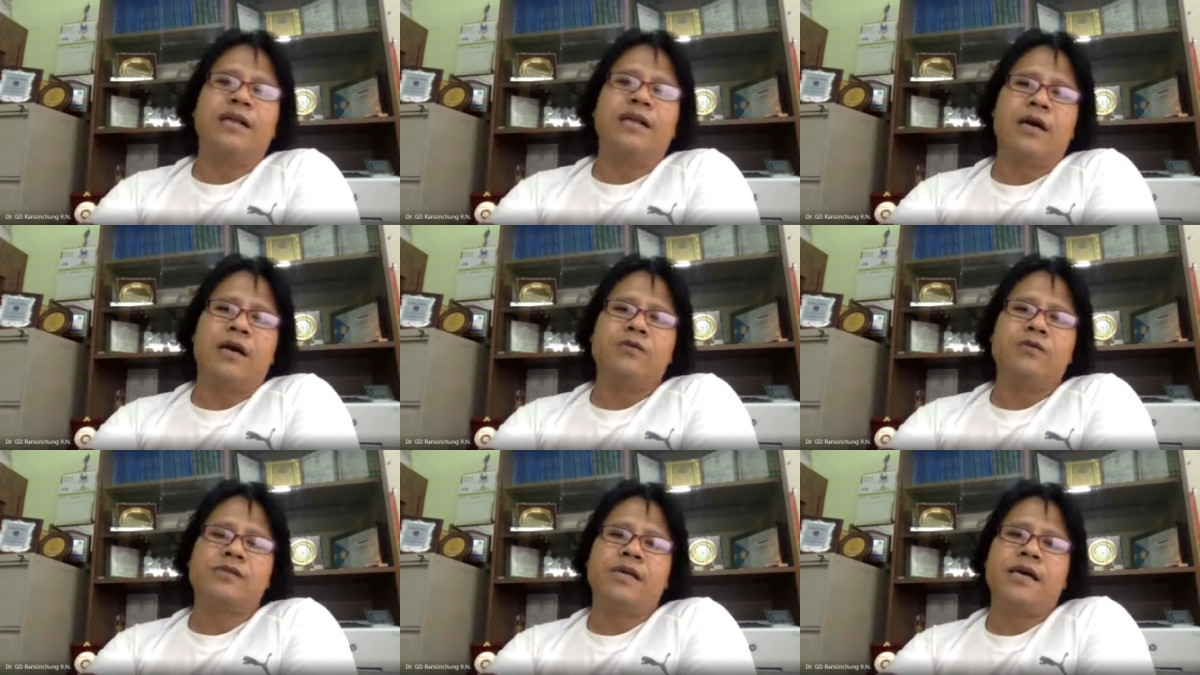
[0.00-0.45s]

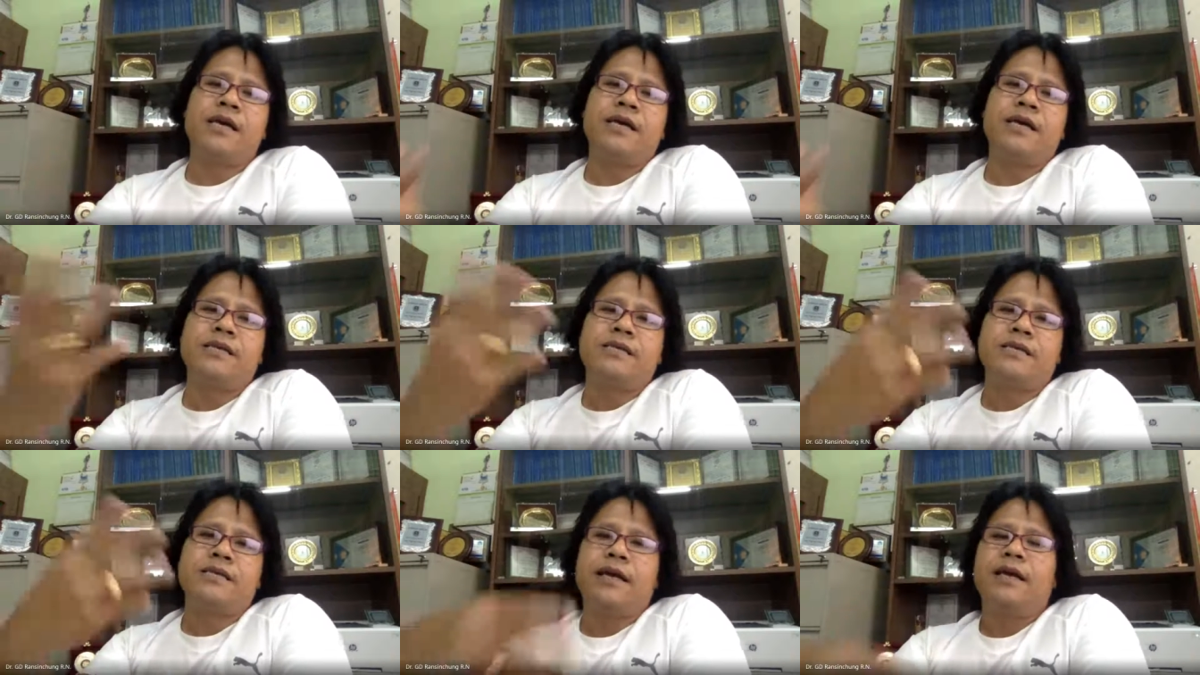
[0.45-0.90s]

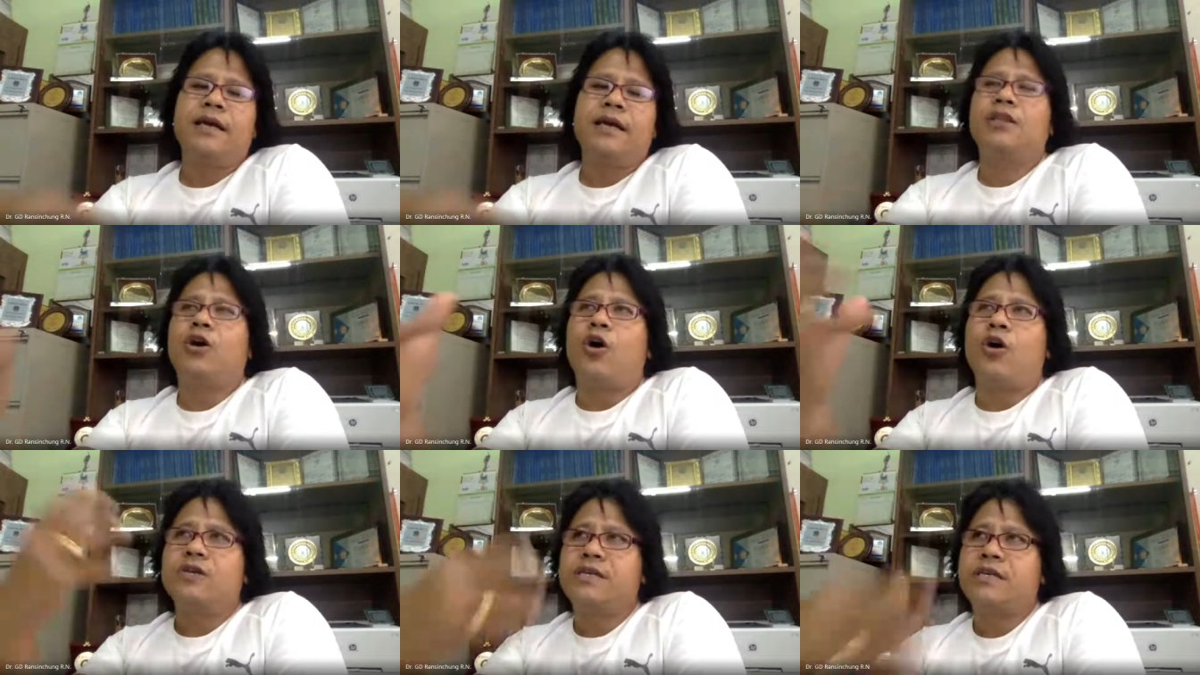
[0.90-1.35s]
dioxide,
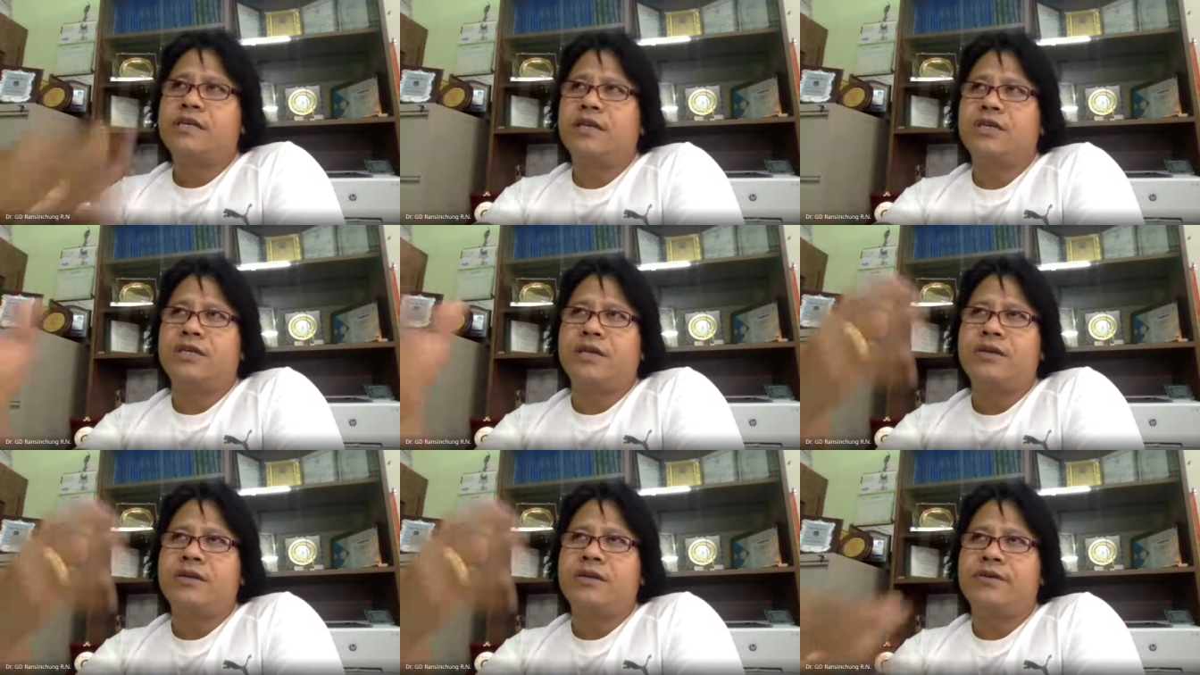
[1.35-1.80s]
the
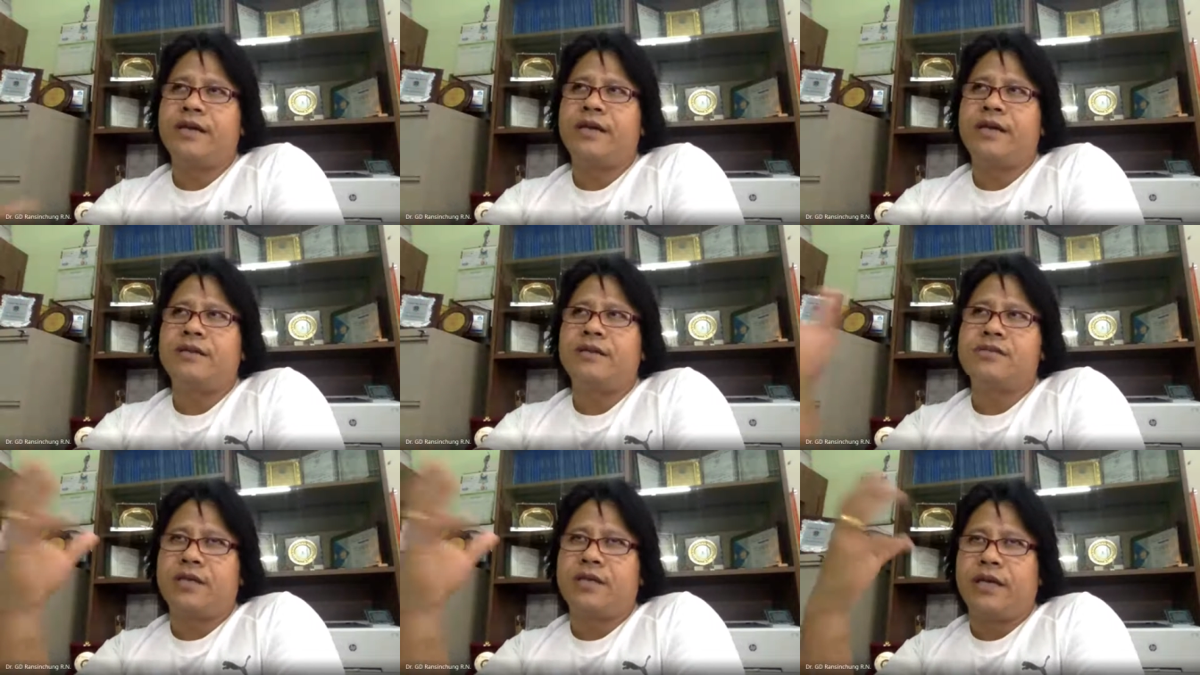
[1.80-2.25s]
oxidation
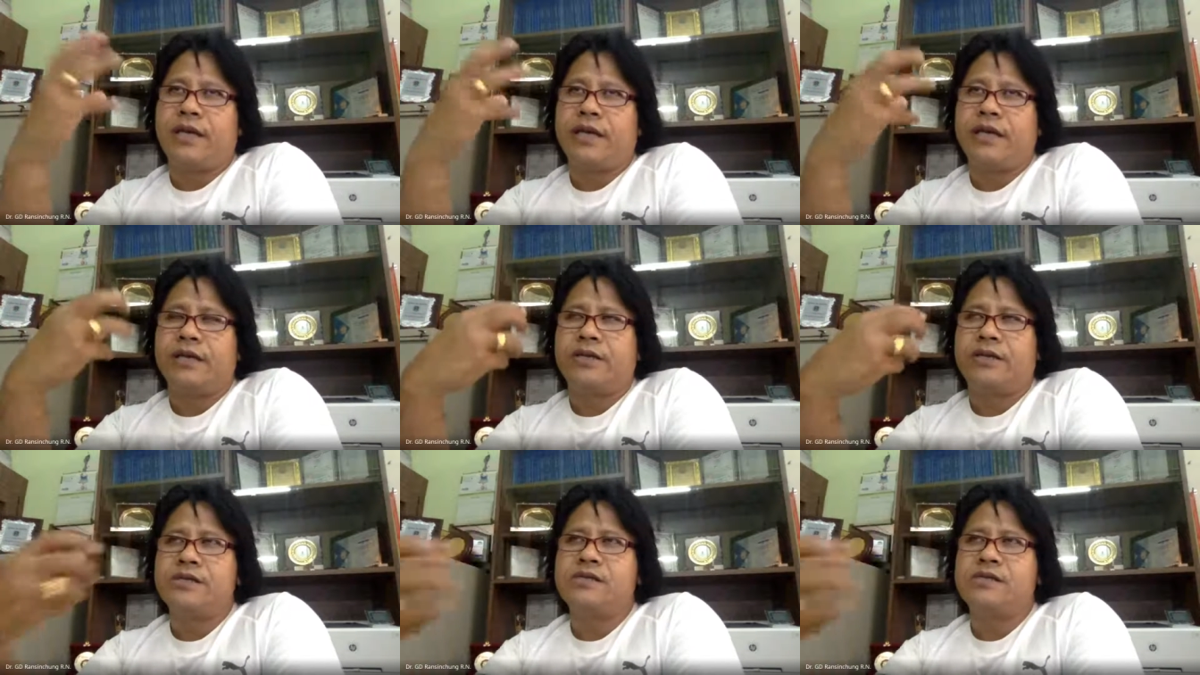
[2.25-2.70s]
rates
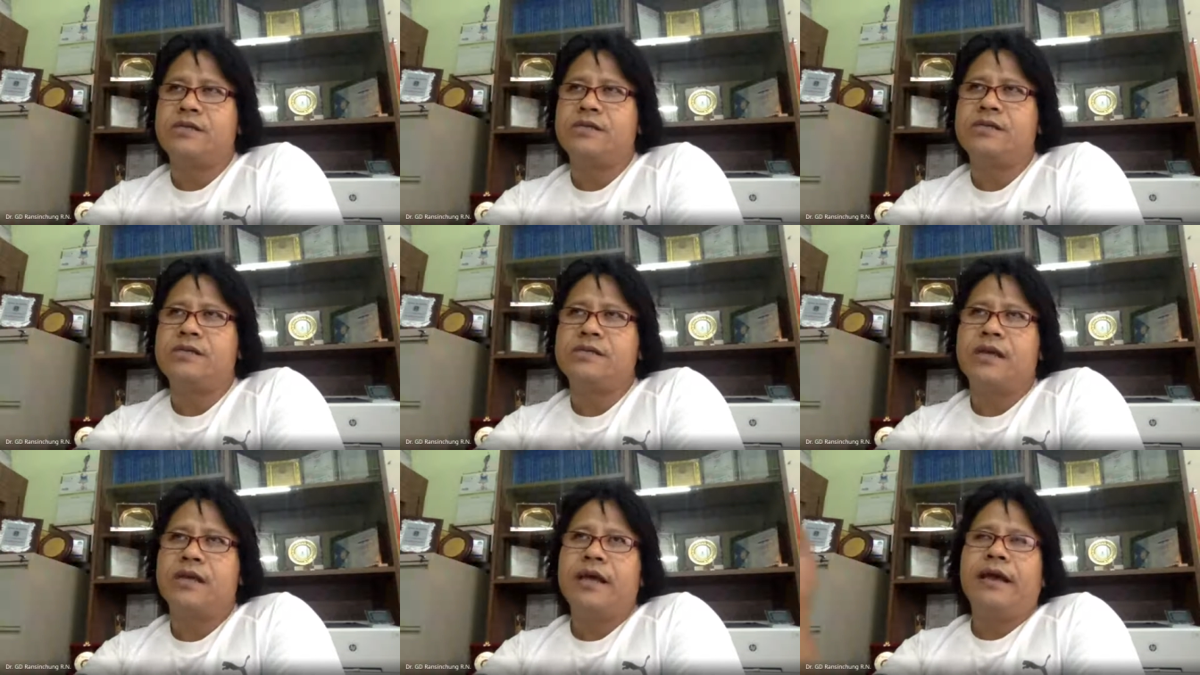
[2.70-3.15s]

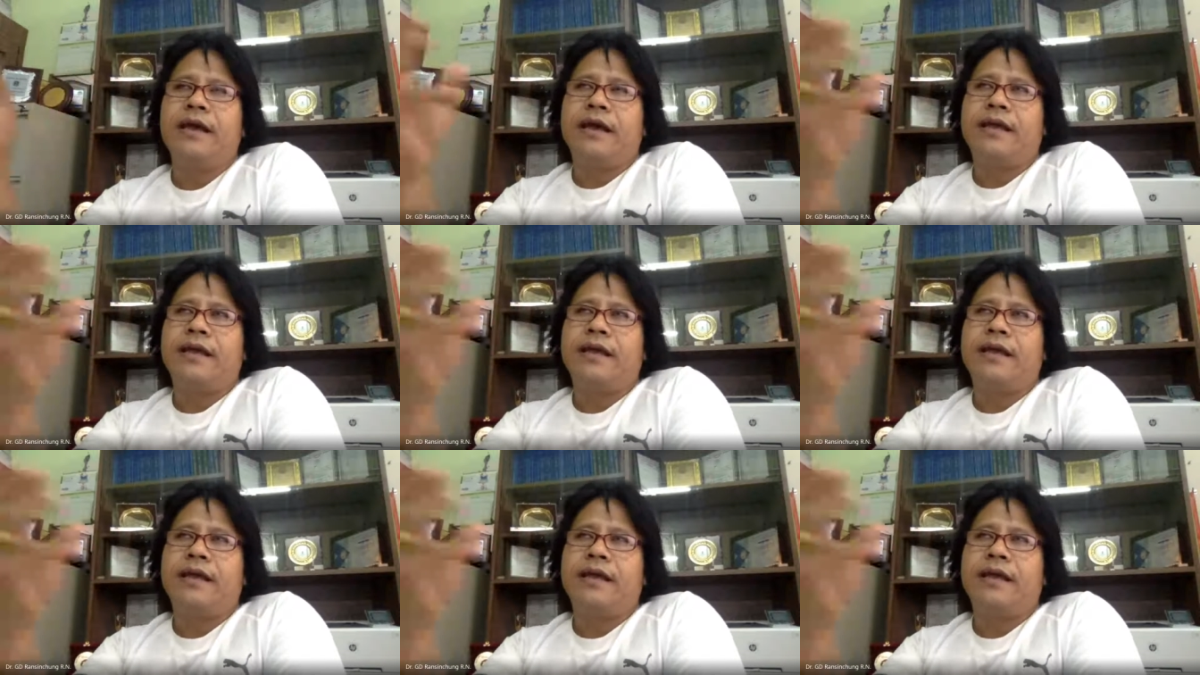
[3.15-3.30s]
increases,